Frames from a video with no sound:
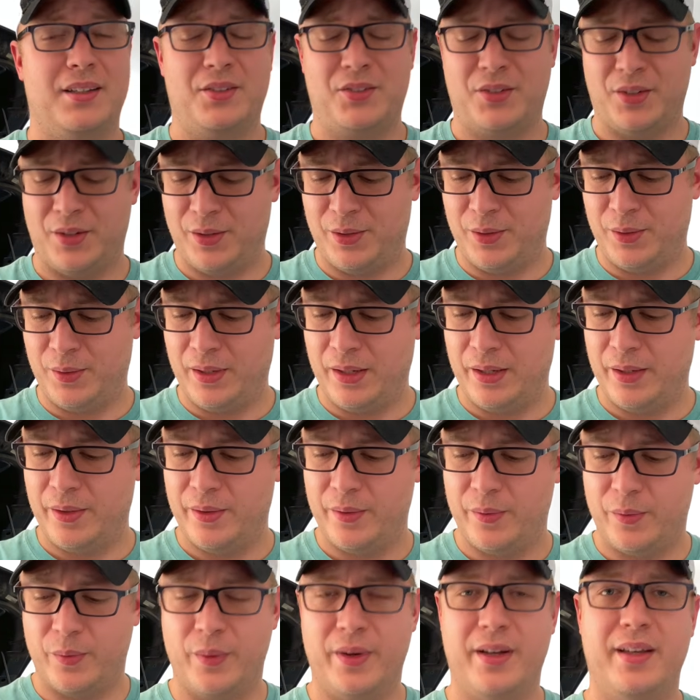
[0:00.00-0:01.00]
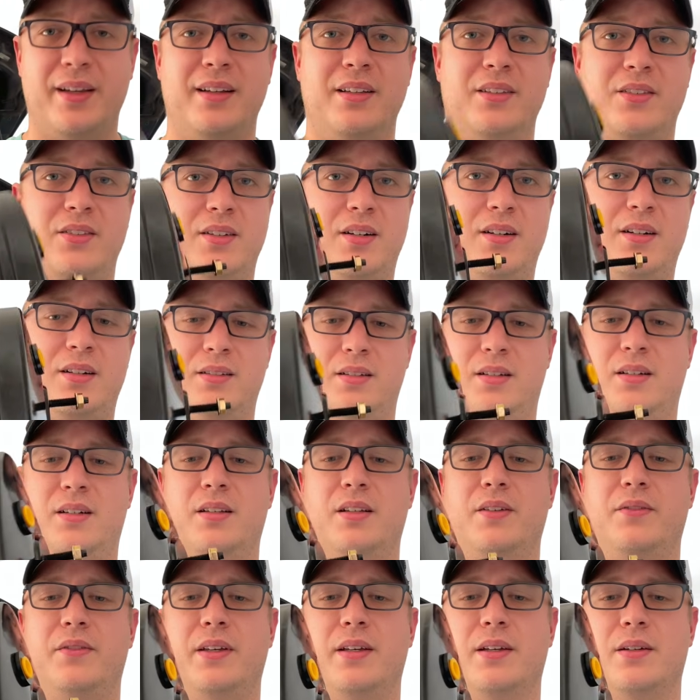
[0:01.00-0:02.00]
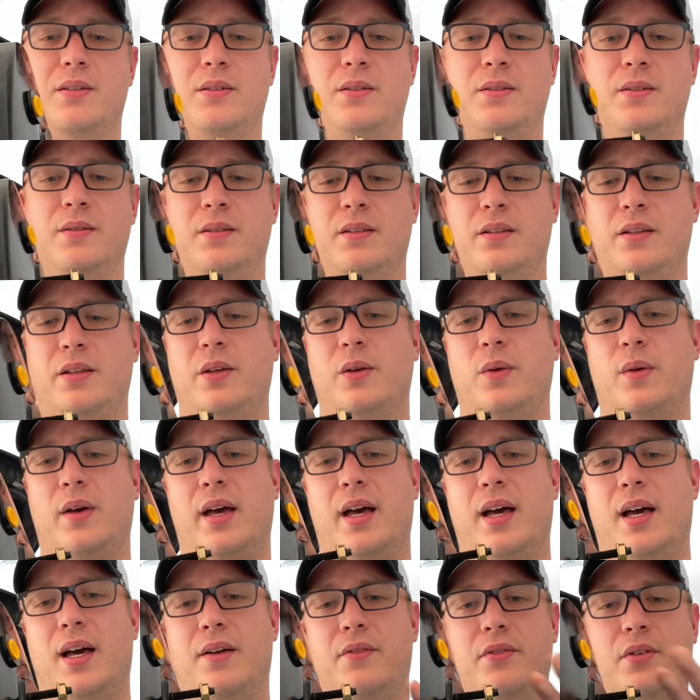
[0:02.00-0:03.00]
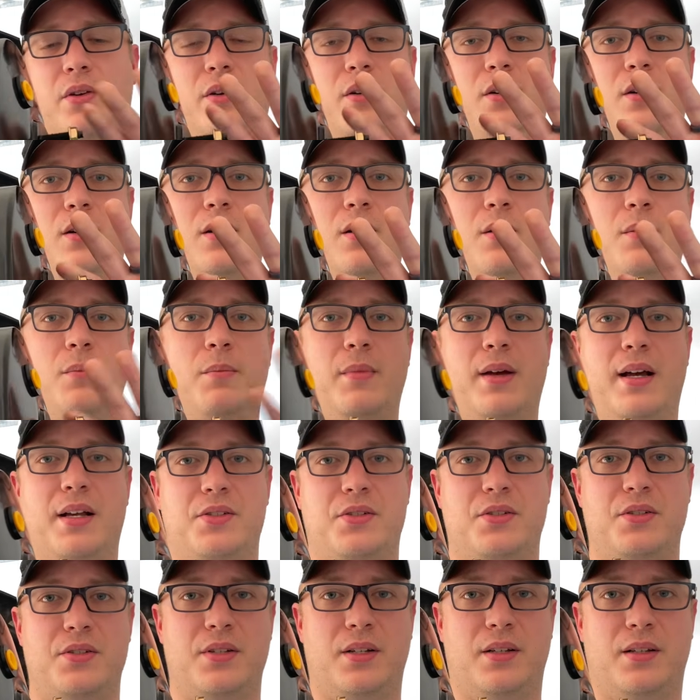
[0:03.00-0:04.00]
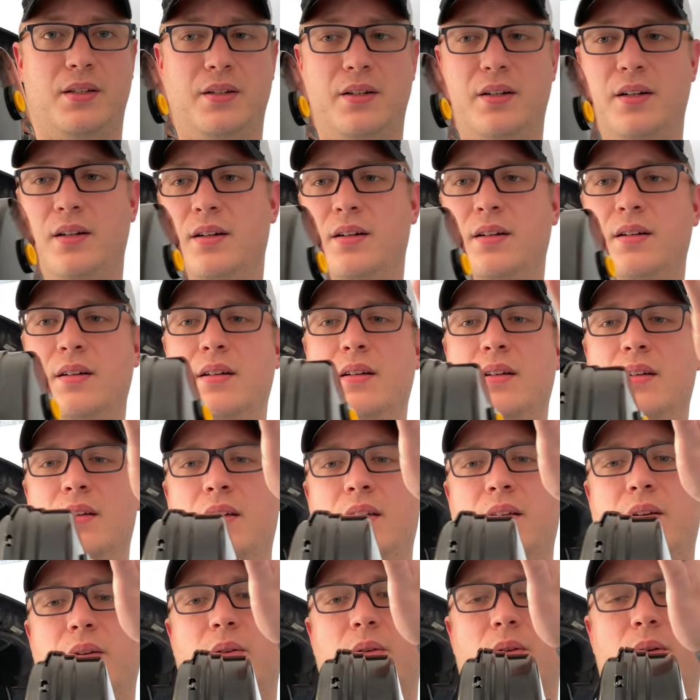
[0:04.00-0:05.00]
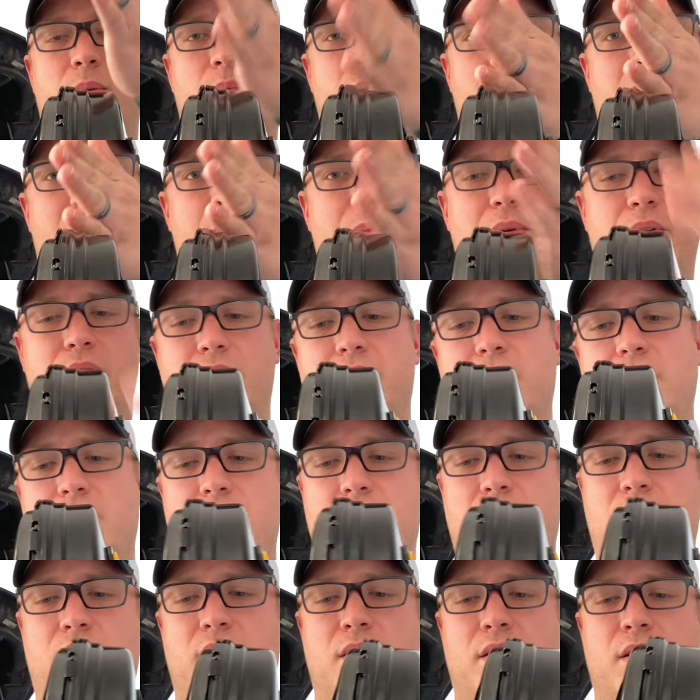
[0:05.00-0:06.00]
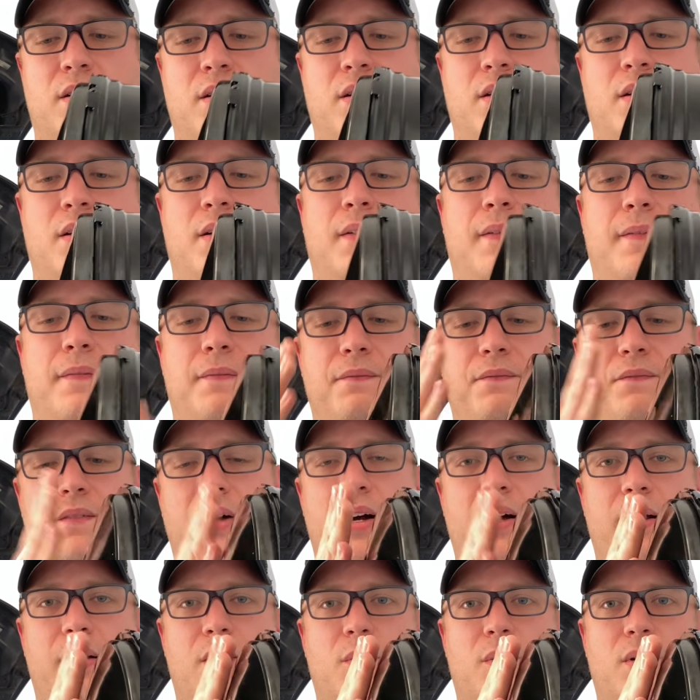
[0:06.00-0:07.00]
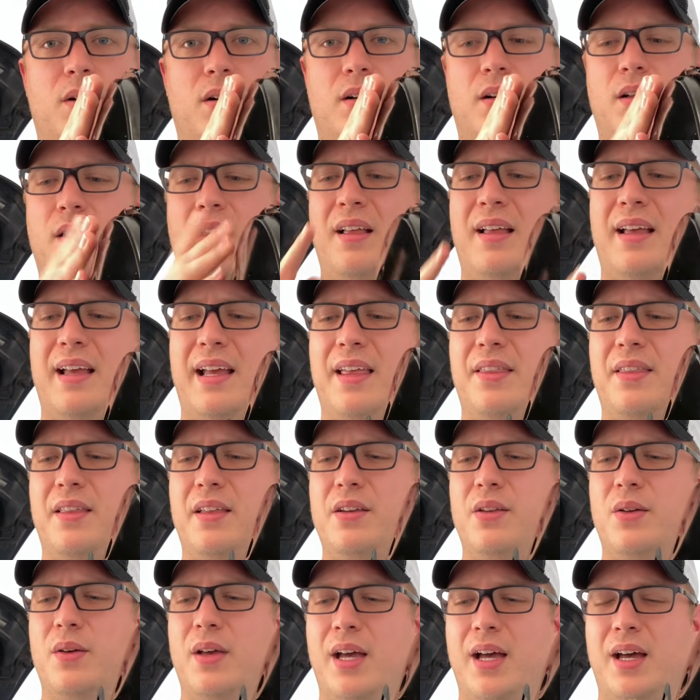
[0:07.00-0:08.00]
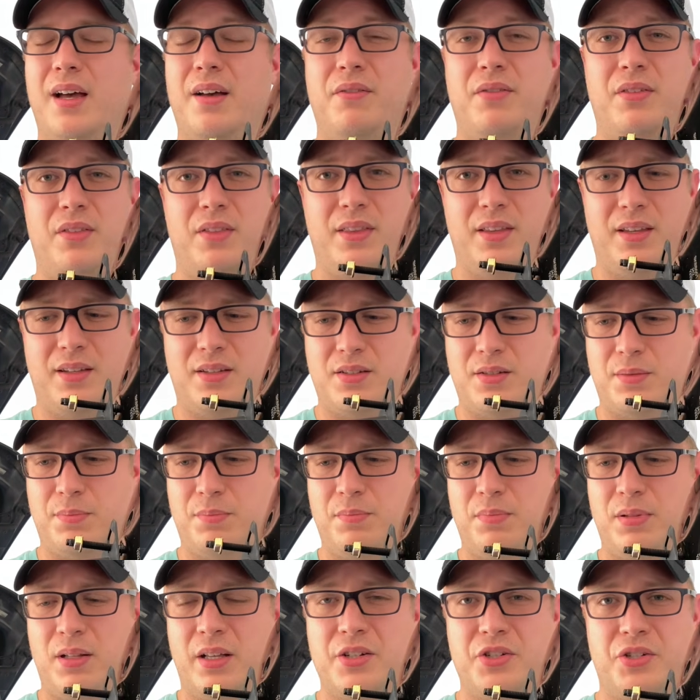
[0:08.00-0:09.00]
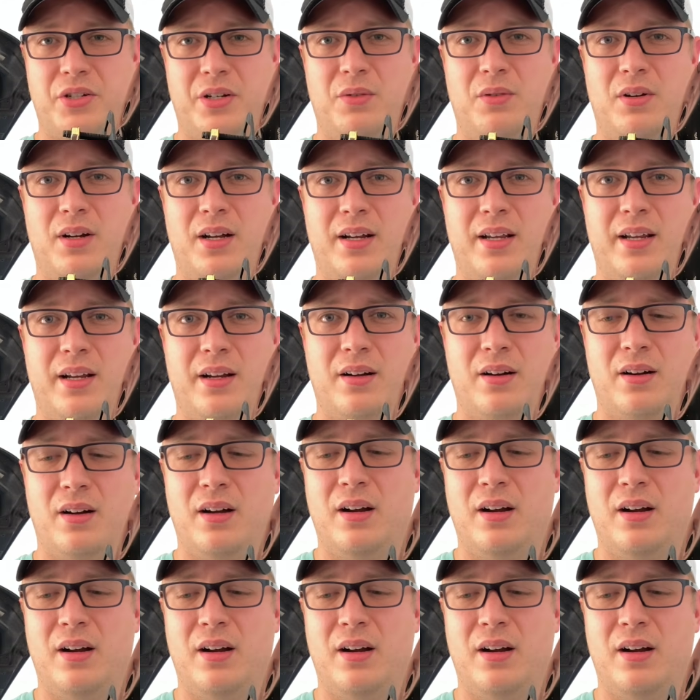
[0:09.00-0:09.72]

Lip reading: so when installed on the vehicle, you have your master cylinder, your brake booster, firewall, and then you have this plunging rod here.